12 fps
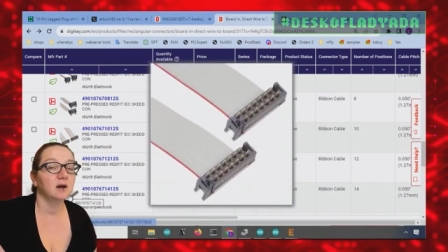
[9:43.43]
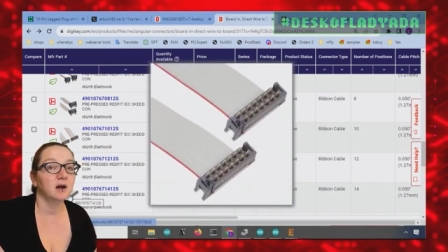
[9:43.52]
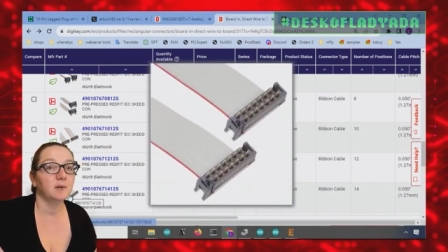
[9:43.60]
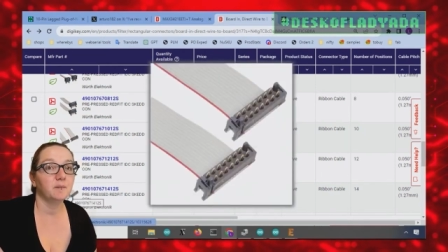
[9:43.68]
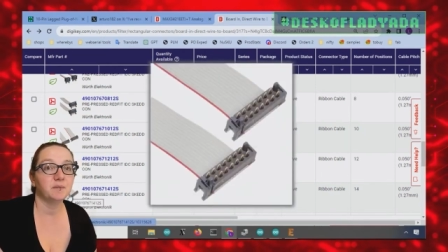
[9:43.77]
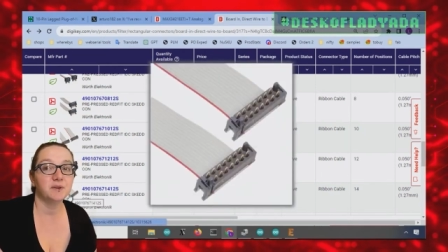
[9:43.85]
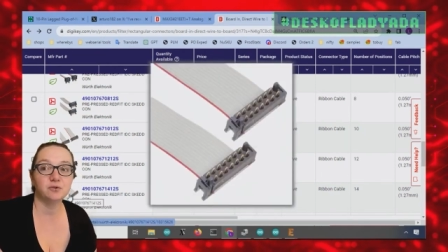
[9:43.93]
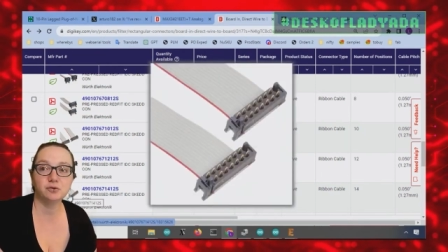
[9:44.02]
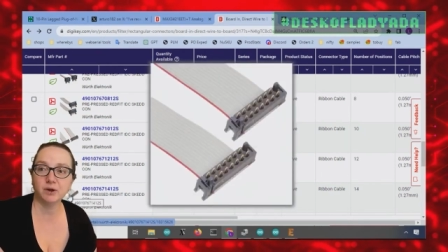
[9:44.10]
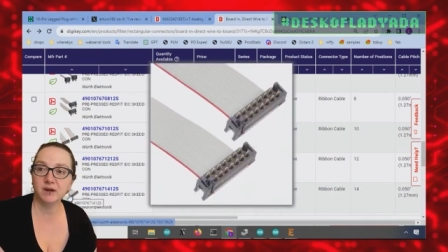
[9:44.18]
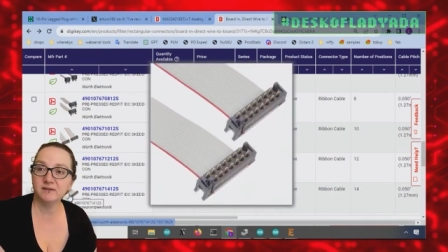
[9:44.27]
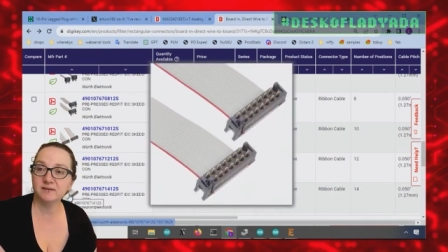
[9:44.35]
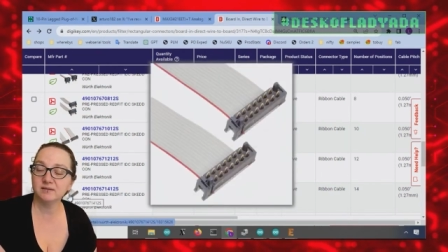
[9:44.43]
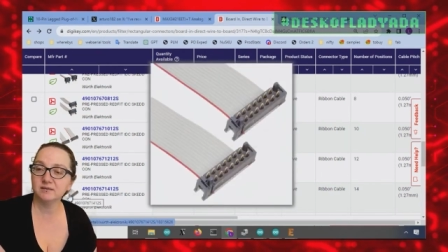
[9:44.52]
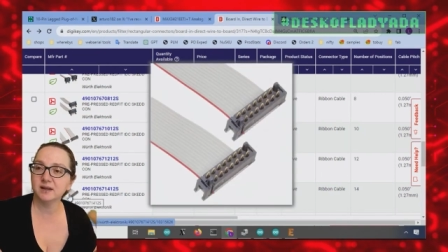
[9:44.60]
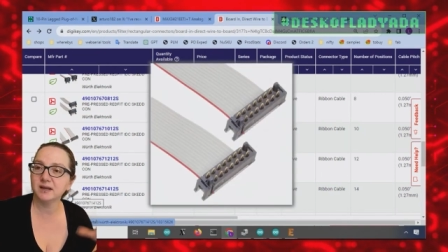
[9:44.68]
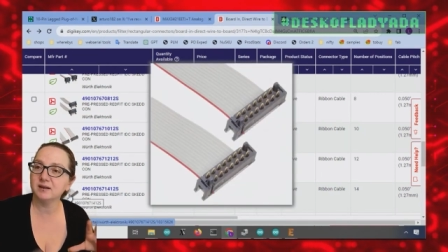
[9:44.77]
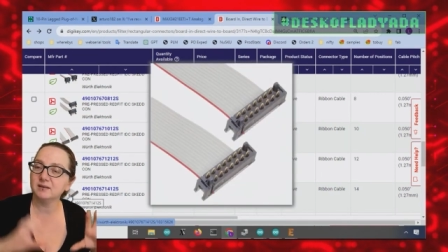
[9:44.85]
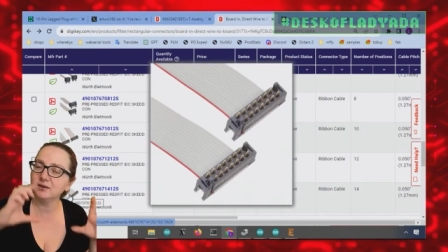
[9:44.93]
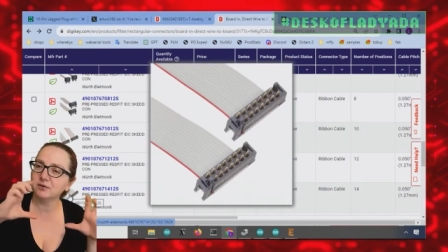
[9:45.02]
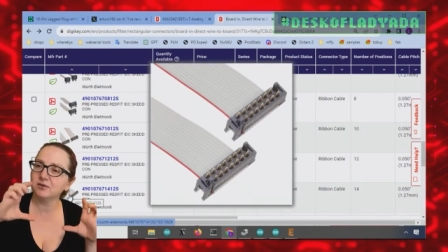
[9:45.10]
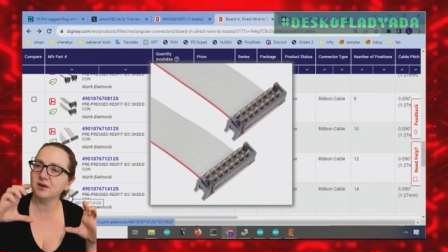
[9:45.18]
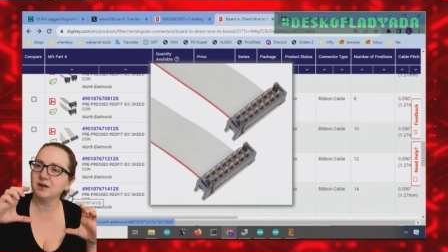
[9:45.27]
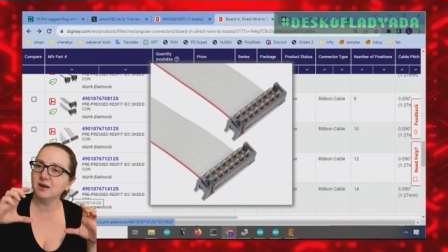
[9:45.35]
Um, the trace, like
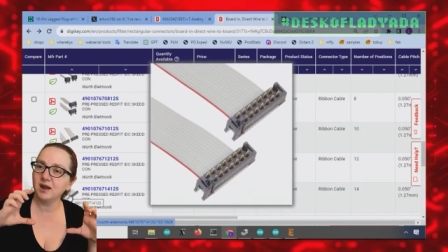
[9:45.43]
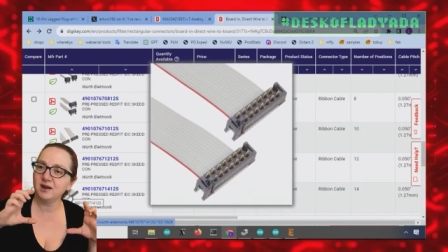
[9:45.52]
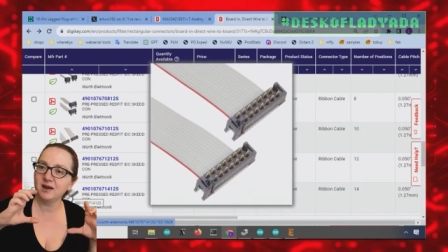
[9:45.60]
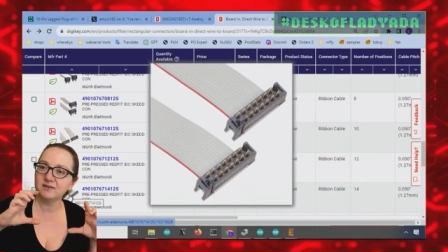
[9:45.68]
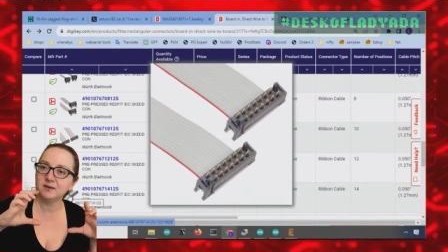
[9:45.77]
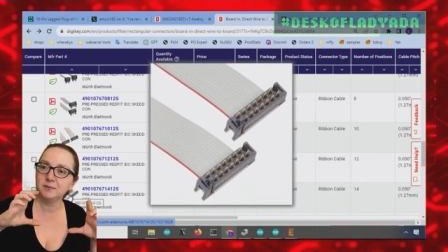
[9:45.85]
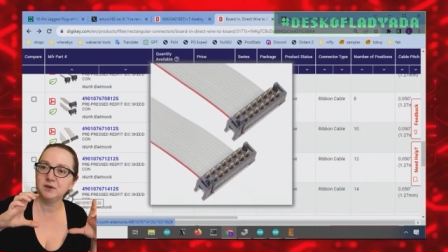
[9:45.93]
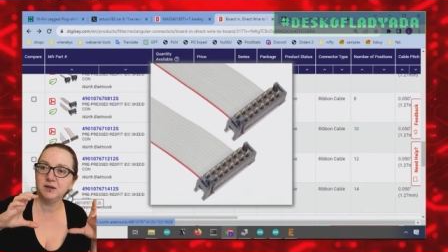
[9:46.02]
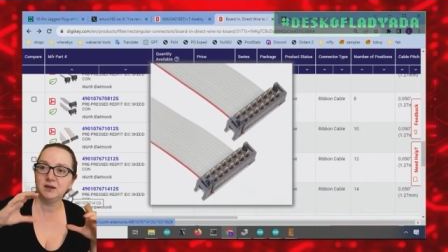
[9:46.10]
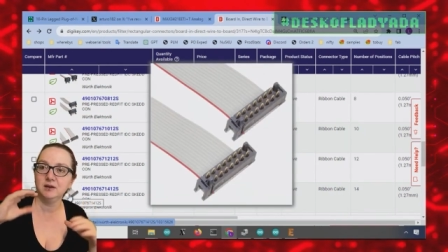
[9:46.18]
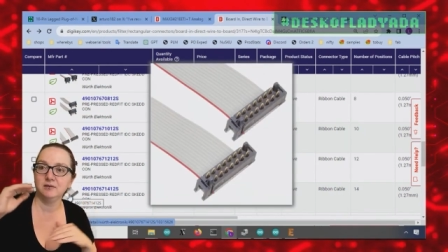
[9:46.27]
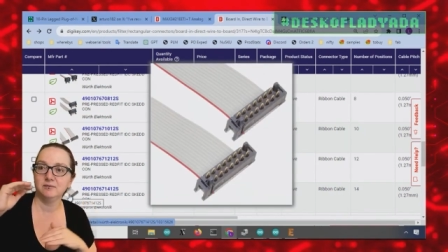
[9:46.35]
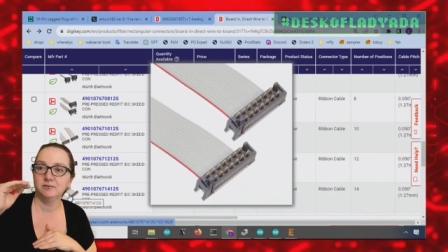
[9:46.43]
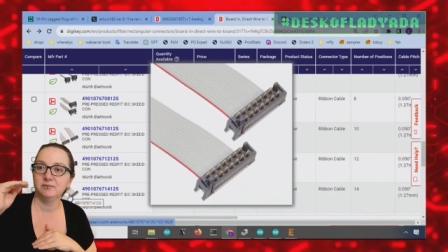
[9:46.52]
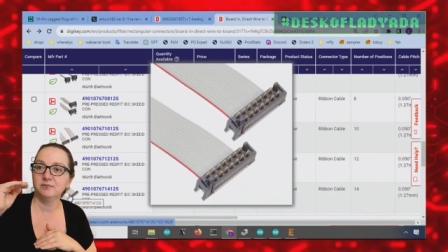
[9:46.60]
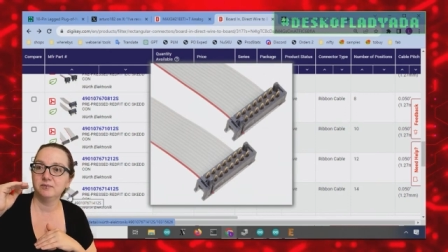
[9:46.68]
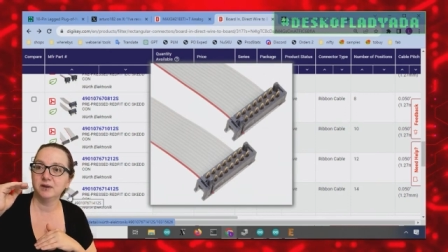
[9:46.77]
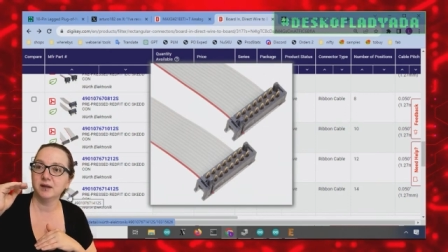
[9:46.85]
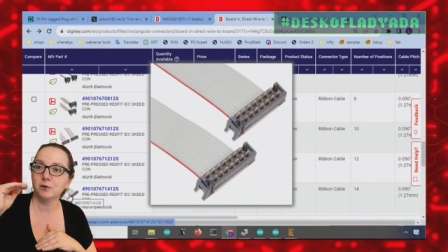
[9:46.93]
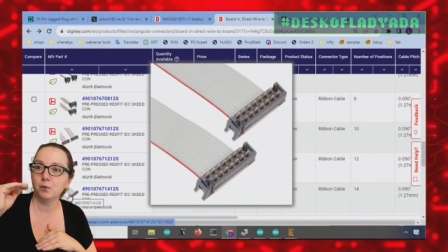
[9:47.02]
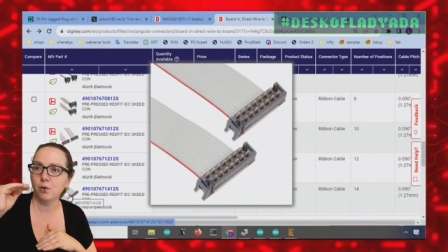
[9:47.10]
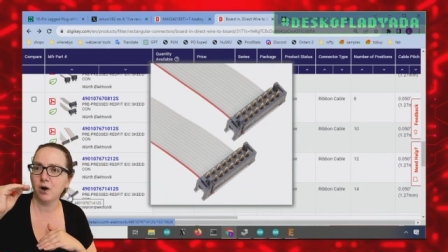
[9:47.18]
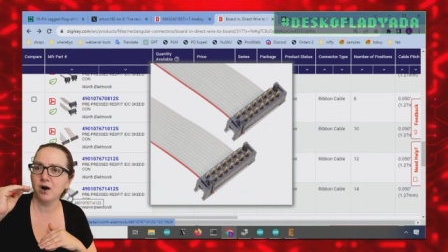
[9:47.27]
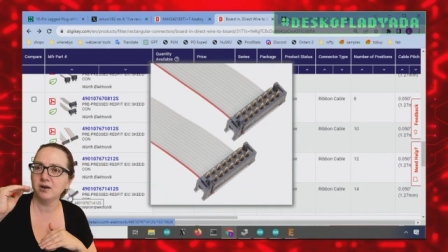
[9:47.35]
there's a, a S W D like
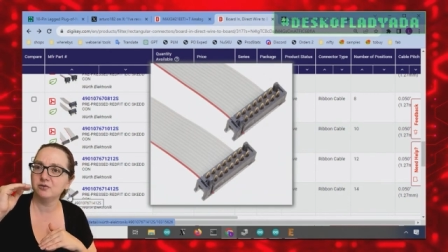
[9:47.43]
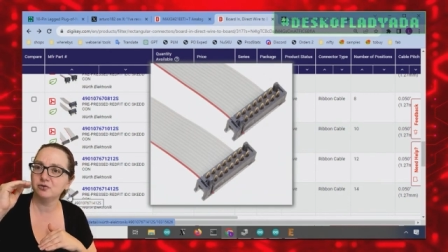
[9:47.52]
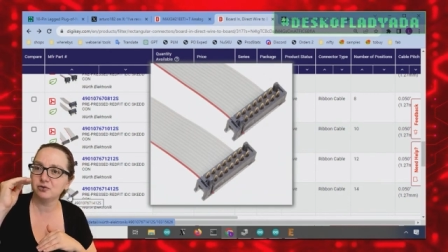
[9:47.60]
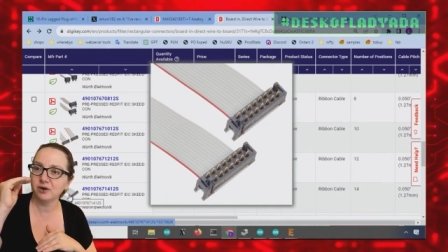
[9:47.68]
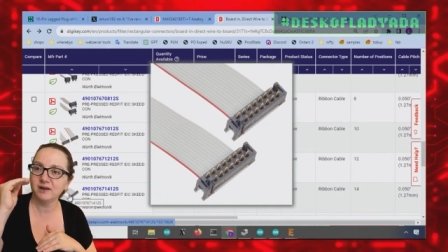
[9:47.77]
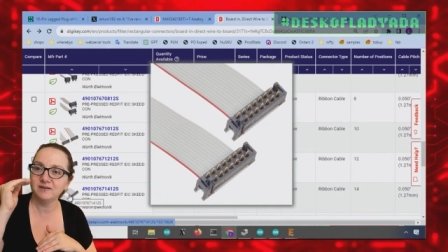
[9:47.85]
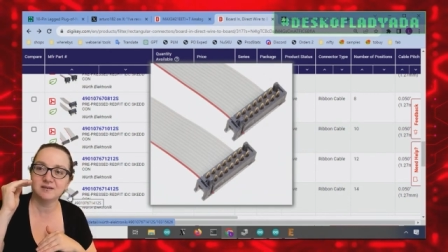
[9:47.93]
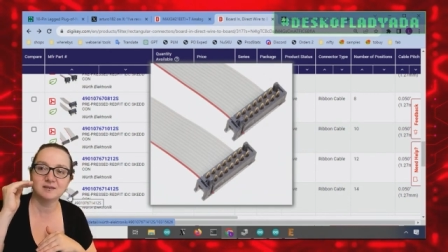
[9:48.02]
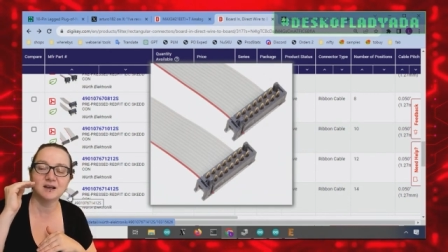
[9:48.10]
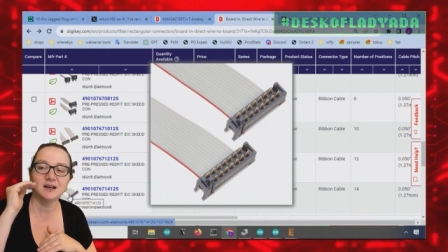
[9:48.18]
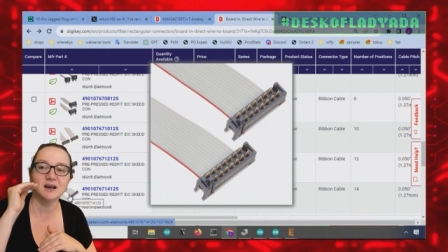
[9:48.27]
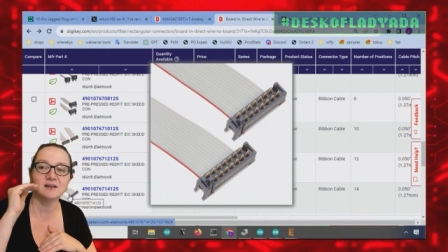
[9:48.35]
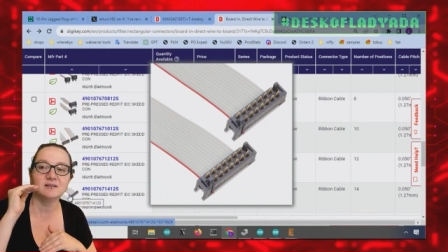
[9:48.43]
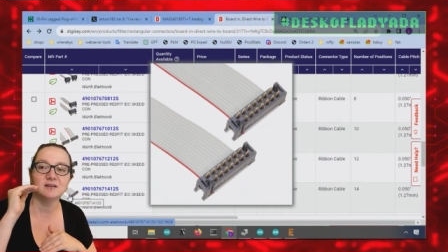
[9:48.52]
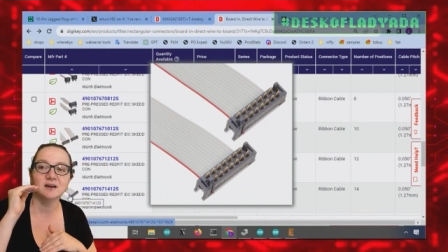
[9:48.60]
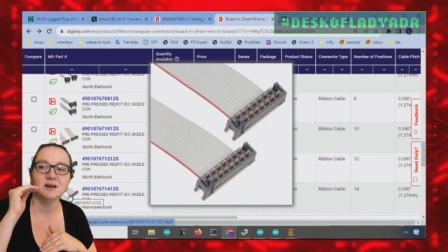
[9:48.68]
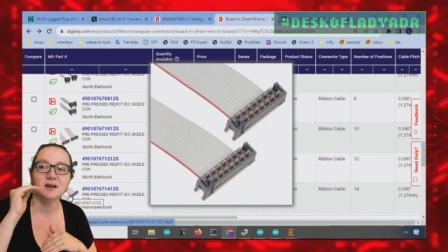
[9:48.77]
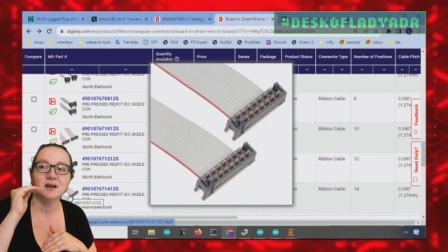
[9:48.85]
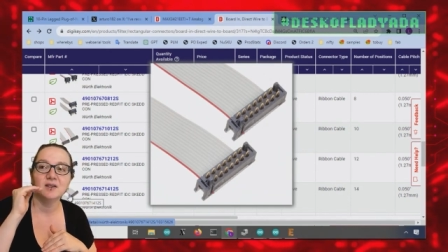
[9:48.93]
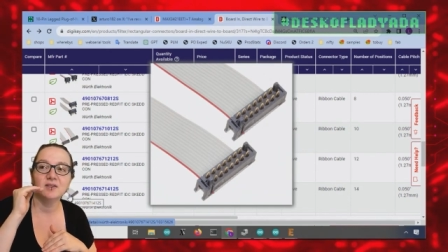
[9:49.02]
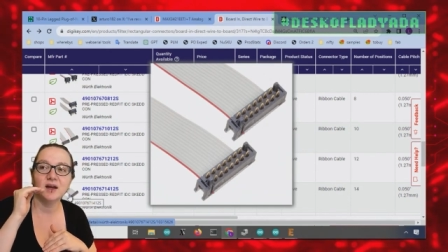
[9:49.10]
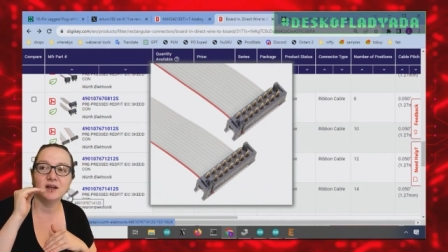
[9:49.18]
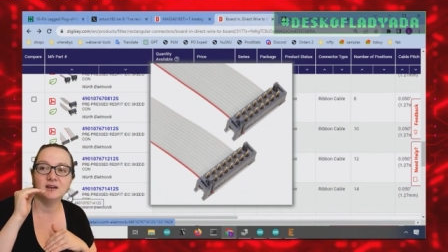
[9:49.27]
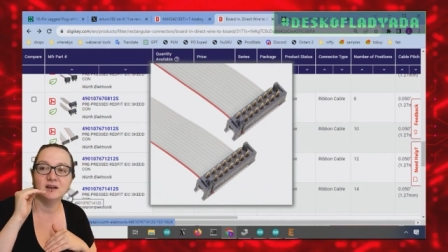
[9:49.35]
quad trace connect
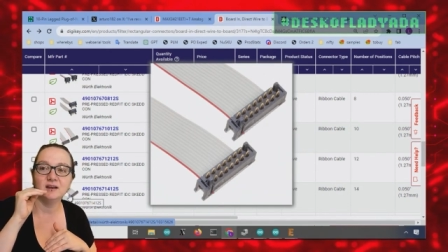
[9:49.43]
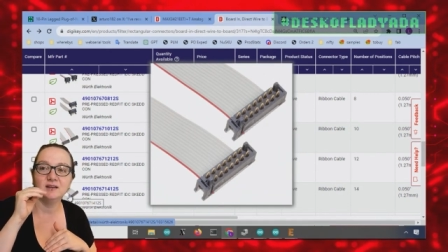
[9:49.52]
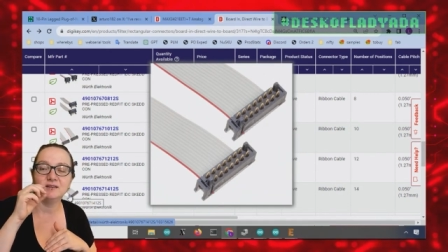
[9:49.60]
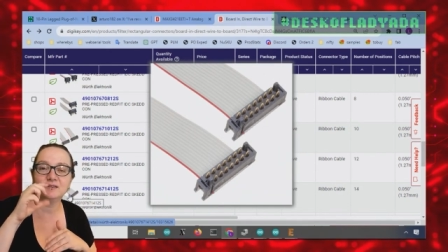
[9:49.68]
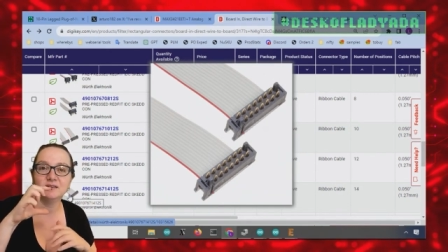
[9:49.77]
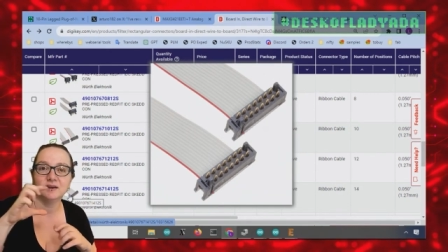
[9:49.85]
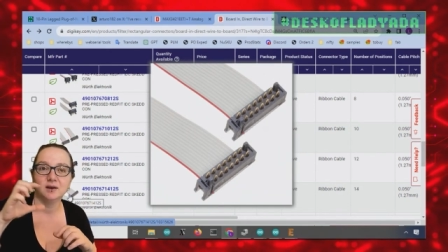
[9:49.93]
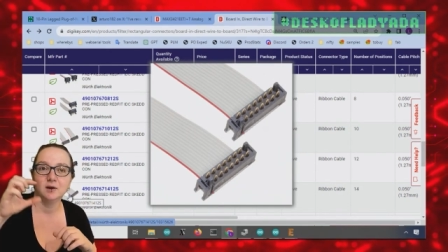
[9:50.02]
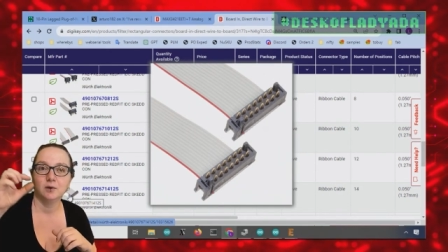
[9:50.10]
that is